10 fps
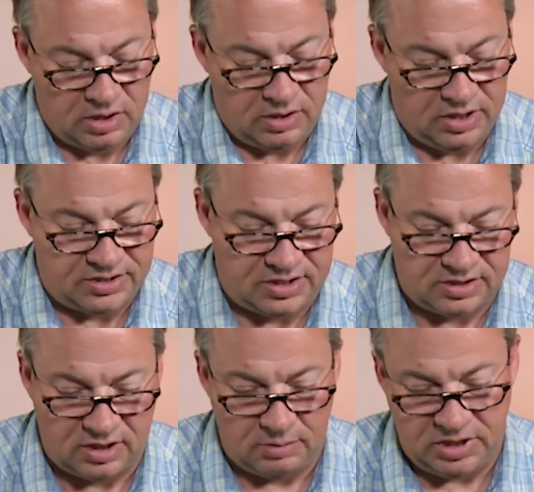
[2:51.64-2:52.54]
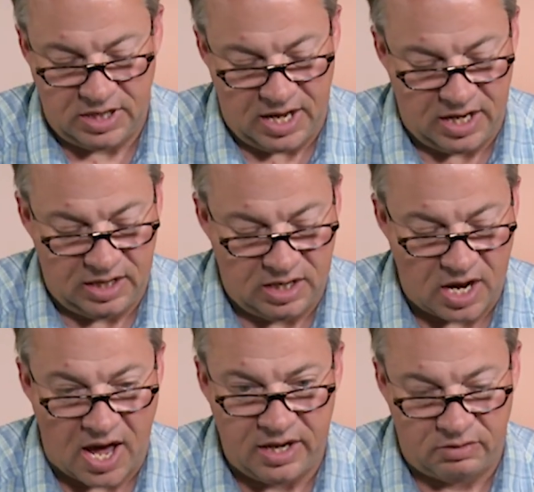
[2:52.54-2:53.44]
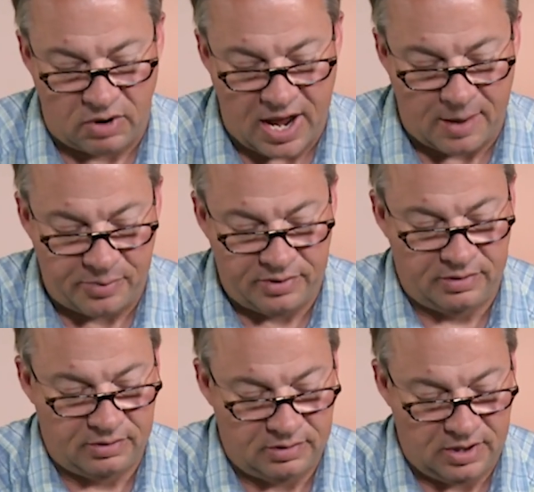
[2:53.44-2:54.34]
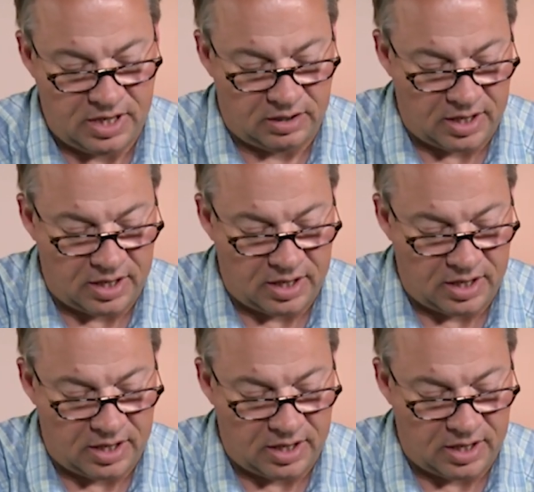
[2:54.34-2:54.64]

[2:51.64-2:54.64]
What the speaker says: This is gonna be a 9-wrap nail